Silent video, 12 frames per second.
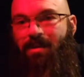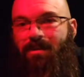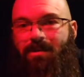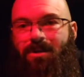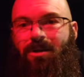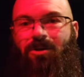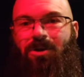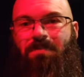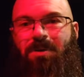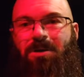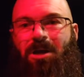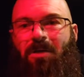you're on the
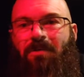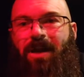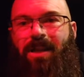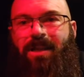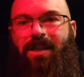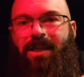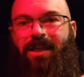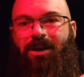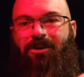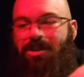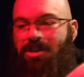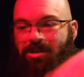book all ready to get
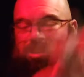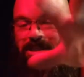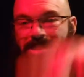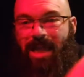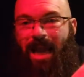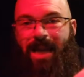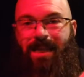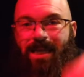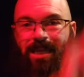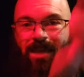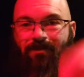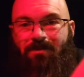loaded. You just sign
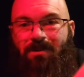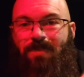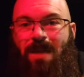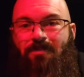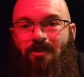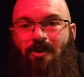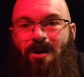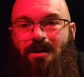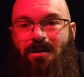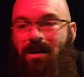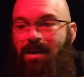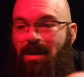in, give them your
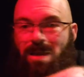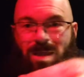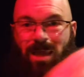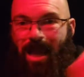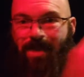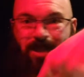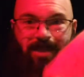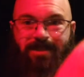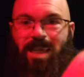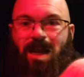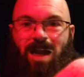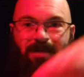paperwork. And they
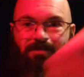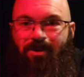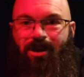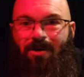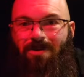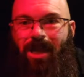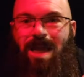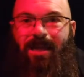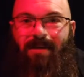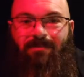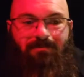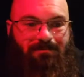say, all right, pull on
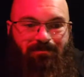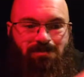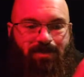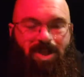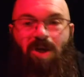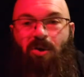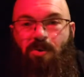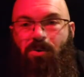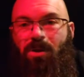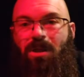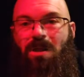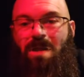lane two.
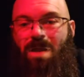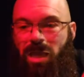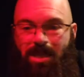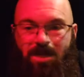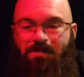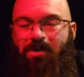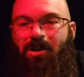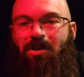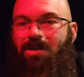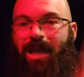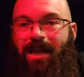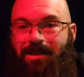And you pull
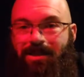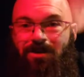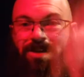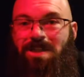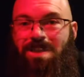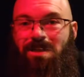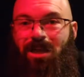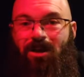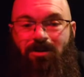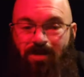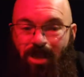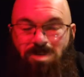on lane two, get your
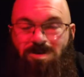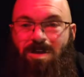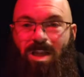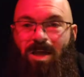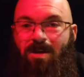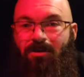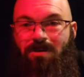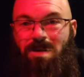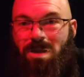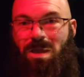load, load your load.